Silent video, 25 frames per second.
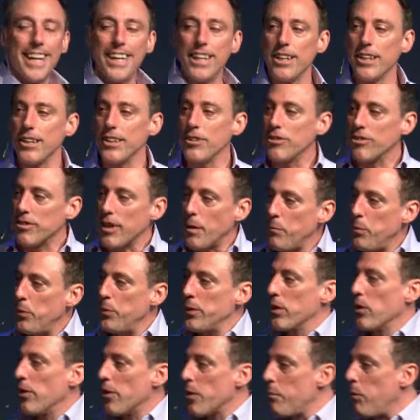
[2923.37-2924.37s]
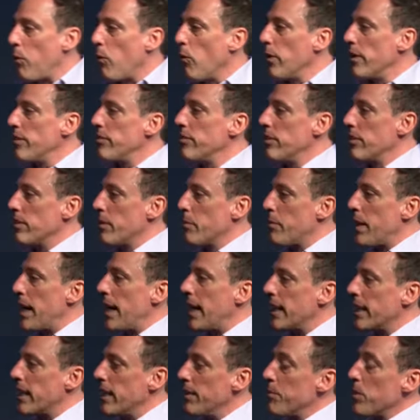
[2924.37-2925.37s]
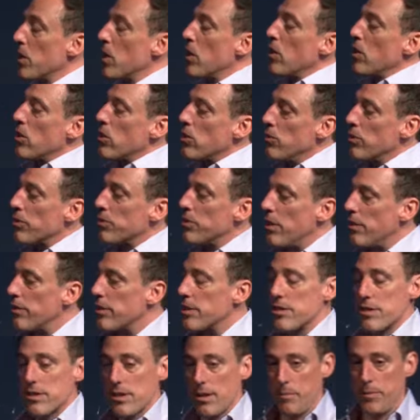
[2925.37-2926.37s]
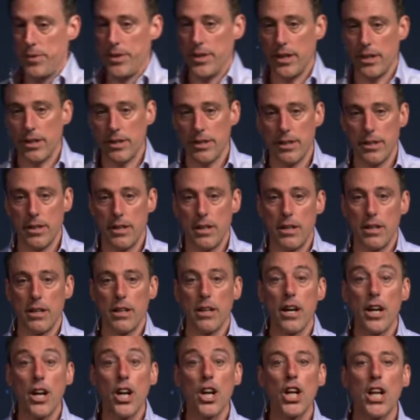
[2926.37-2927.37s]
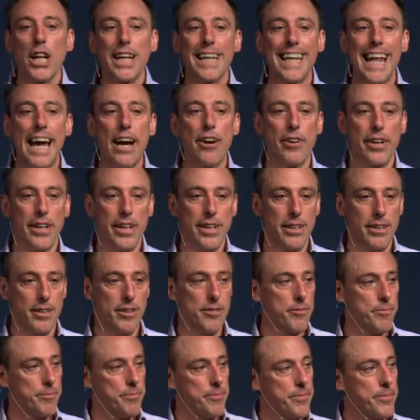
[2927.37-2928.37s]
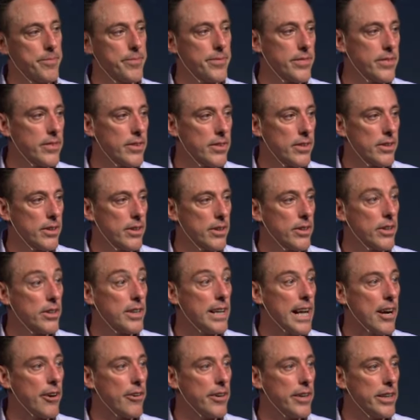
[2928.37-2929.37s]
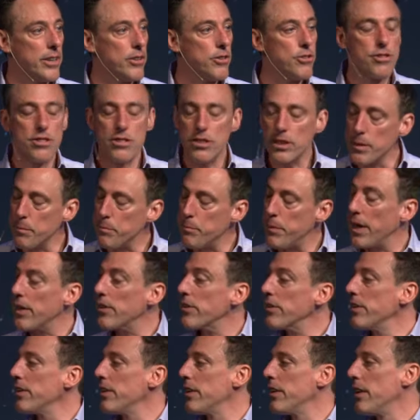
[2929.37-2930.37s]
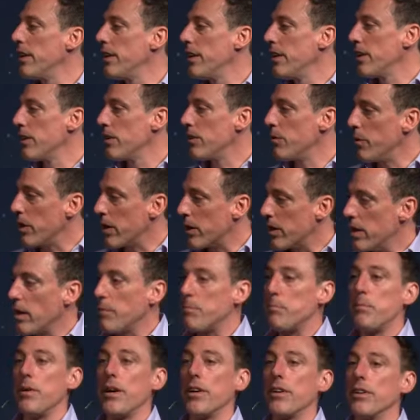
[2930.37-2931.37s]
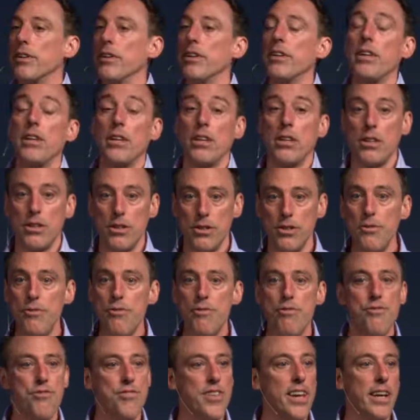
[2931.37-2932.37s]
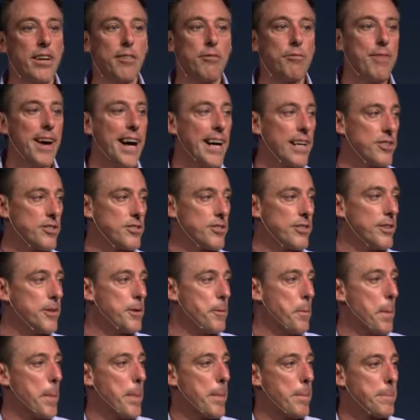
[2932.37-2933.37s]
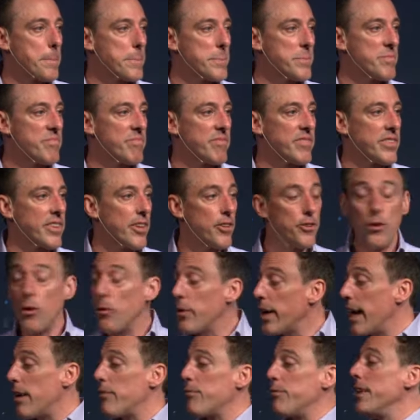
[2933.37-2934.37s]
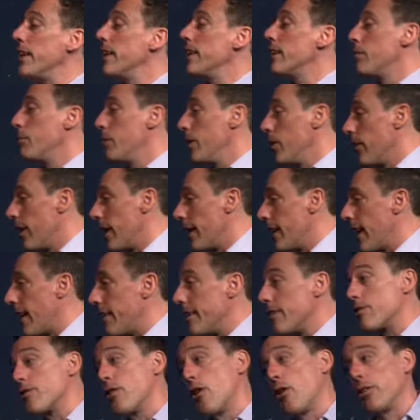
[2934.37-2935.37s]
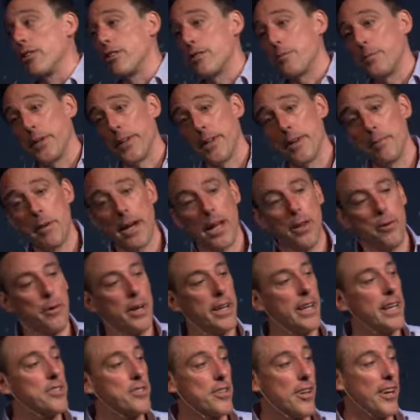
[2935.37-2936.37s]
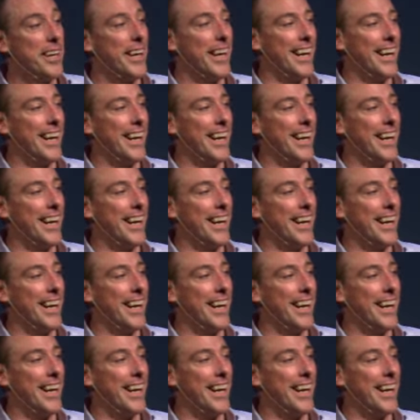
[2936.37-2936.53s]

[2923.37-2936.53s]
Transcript: You stop putting all the poison in your body, you'll notice something. Clarity. Clarity. You sleep better, you wake up better, you think faster. There's no caffeine in me right now. This is the Holy Spirit, by the way. That's all.